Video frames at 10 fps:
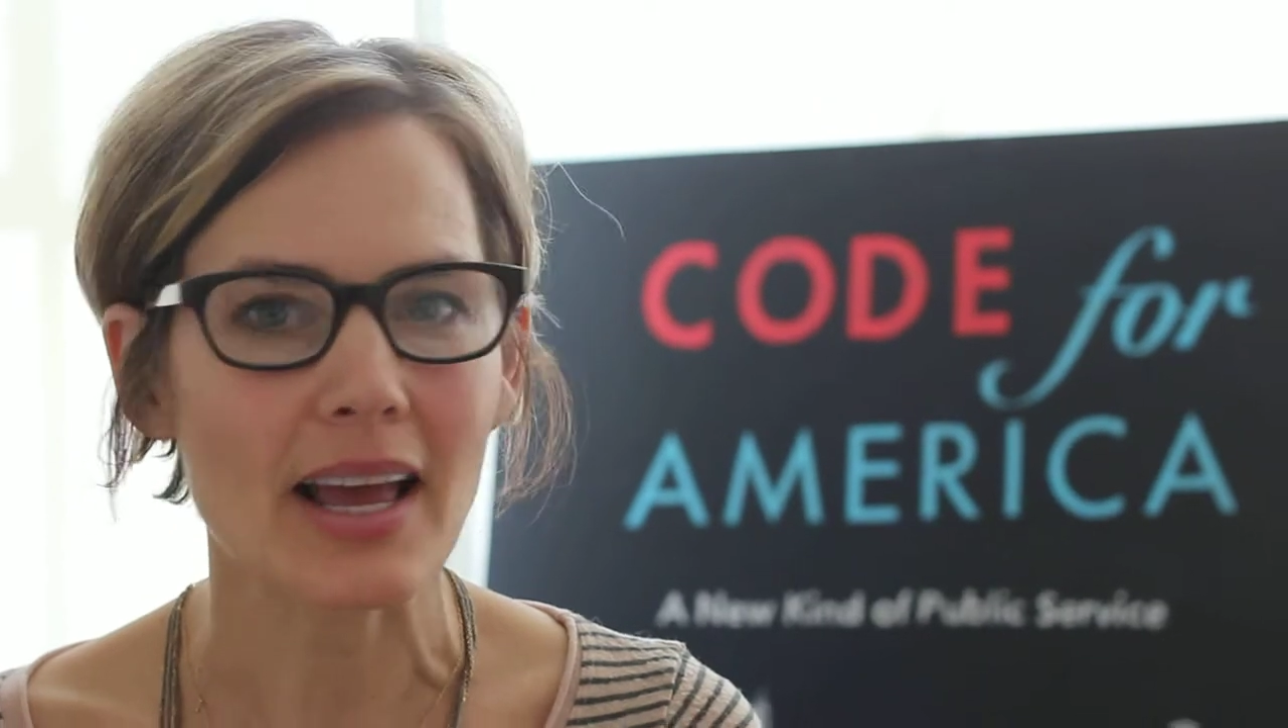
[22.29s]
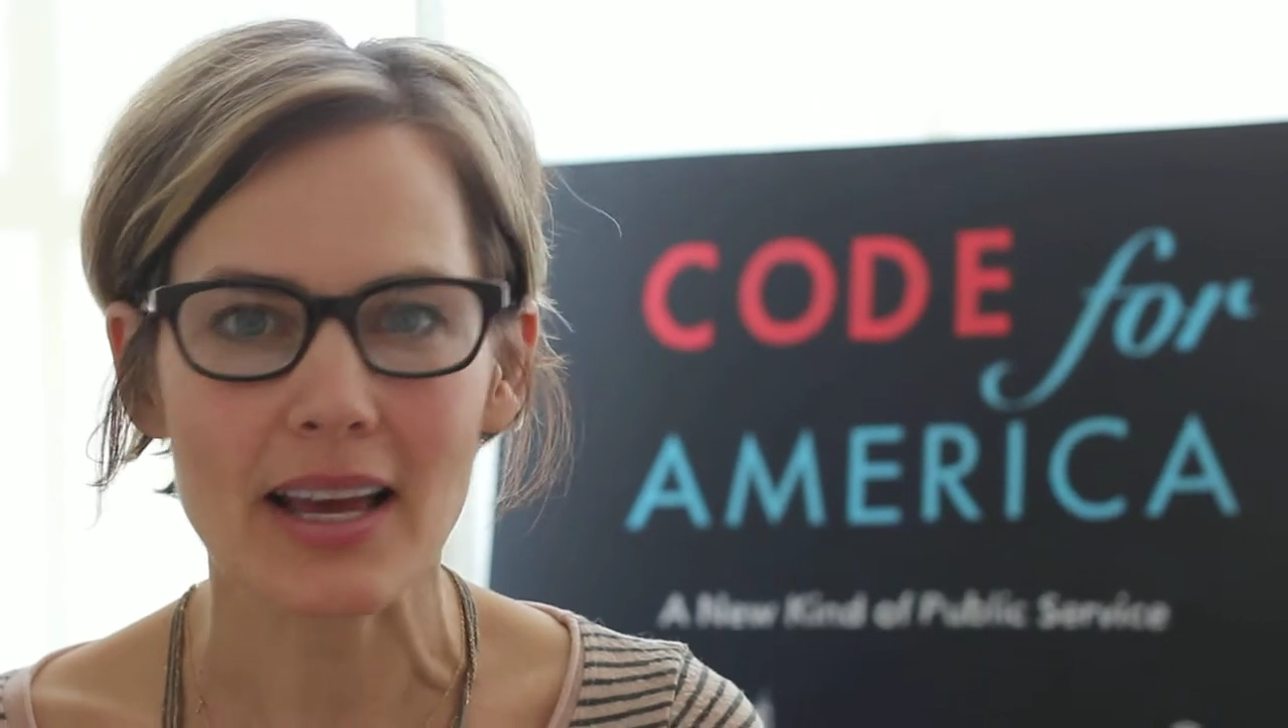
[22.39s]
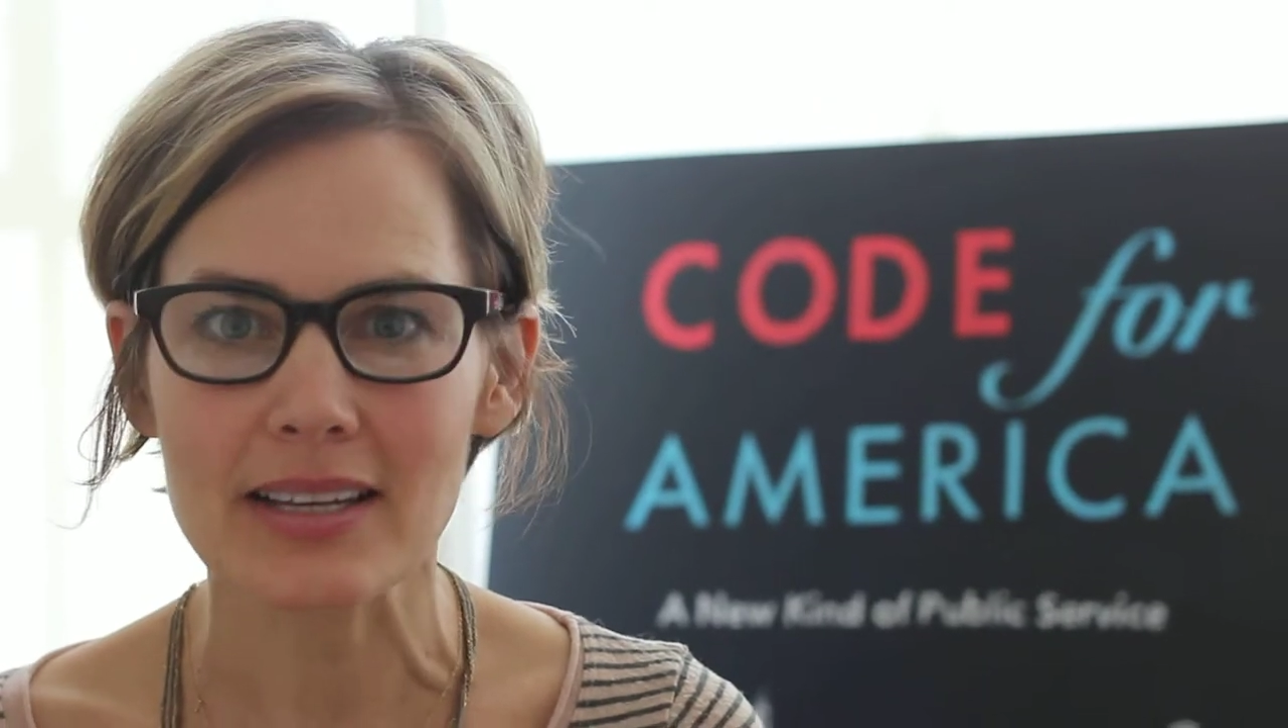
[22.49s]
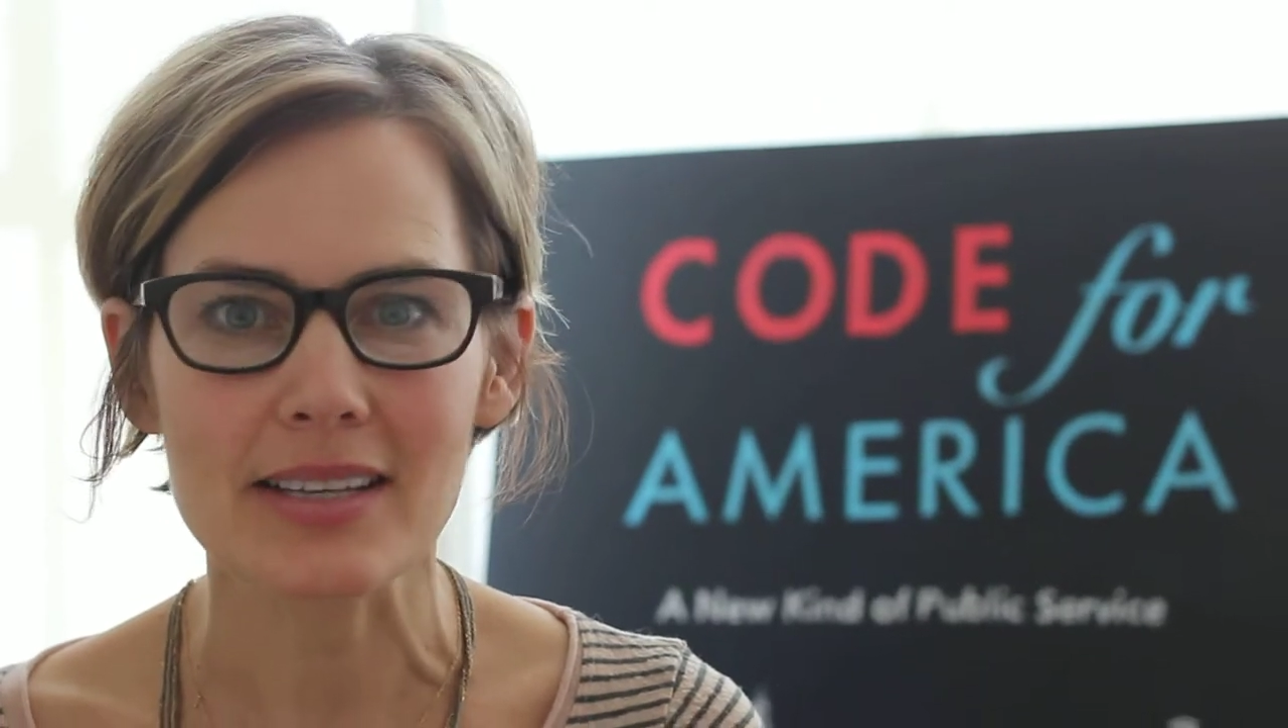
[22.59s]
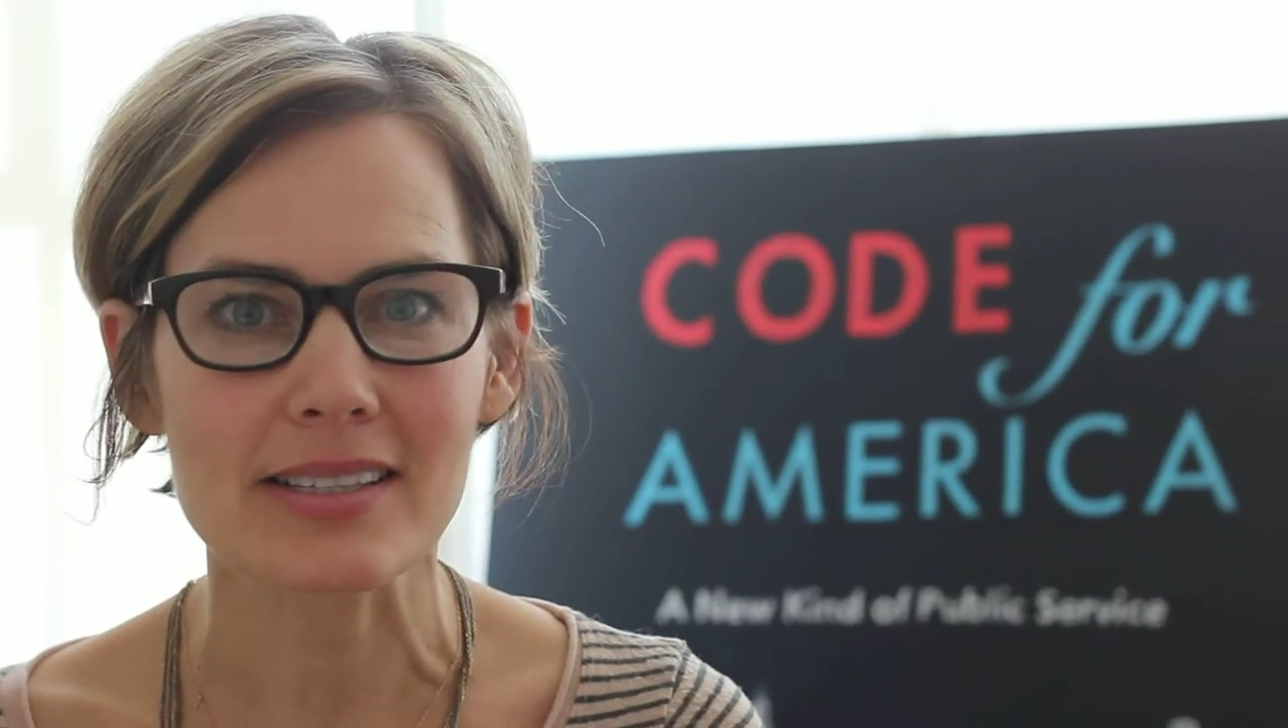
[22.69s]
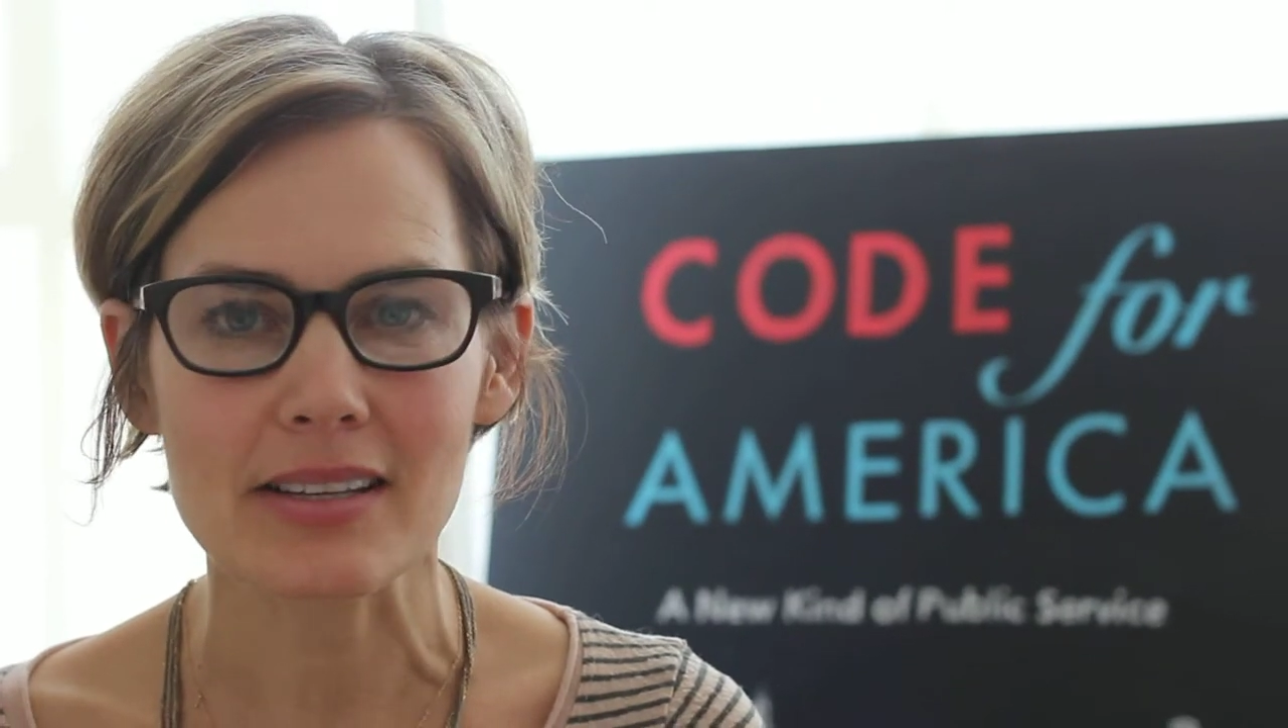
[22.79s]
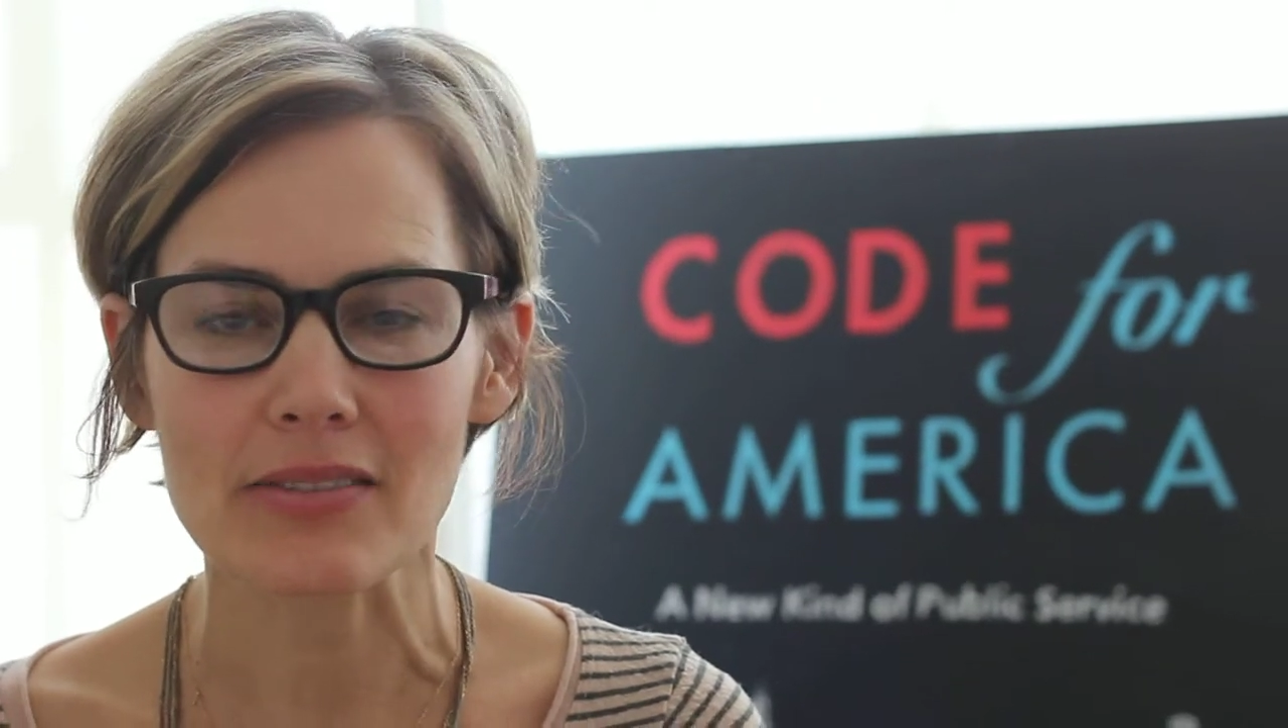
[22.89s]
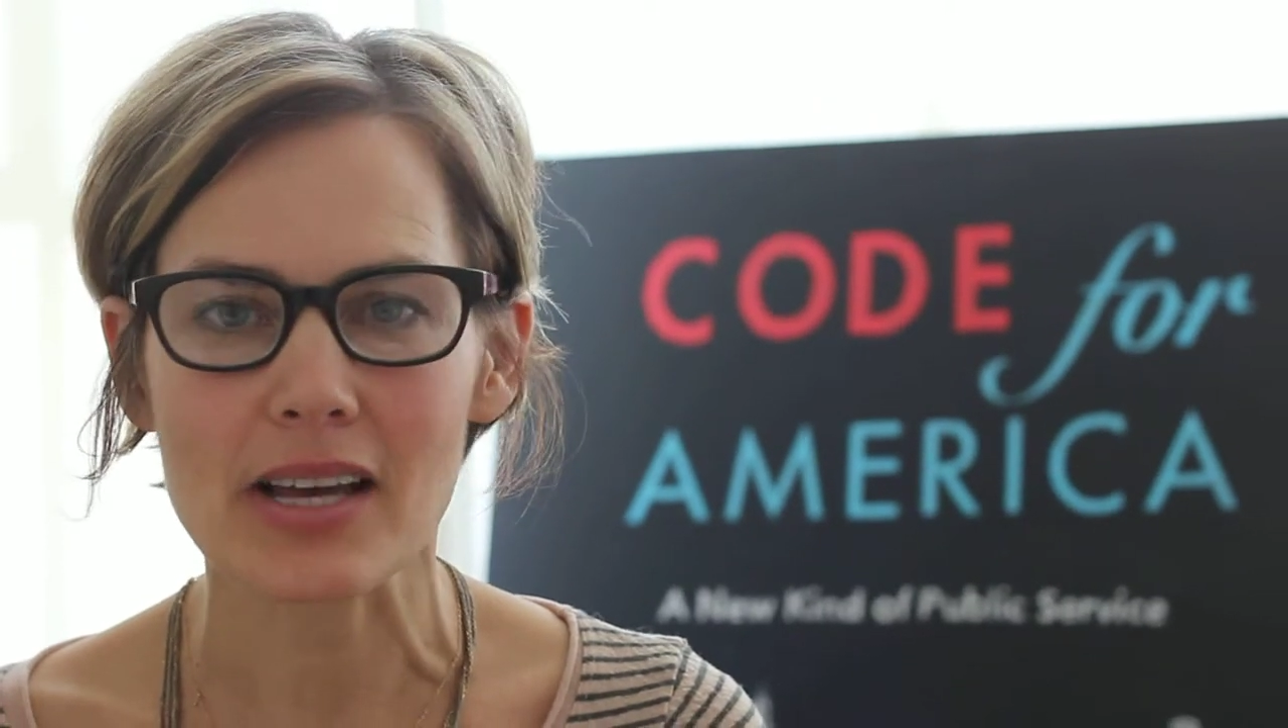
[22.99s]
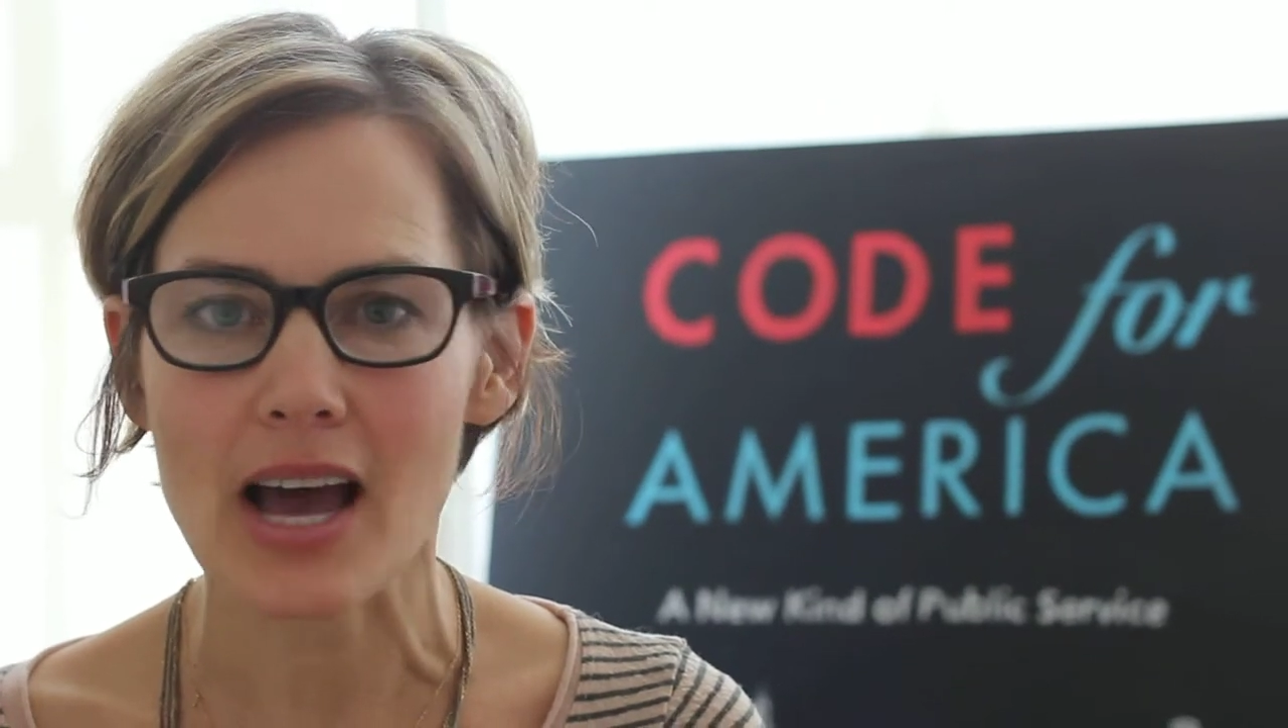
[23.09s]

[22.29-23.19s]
any civic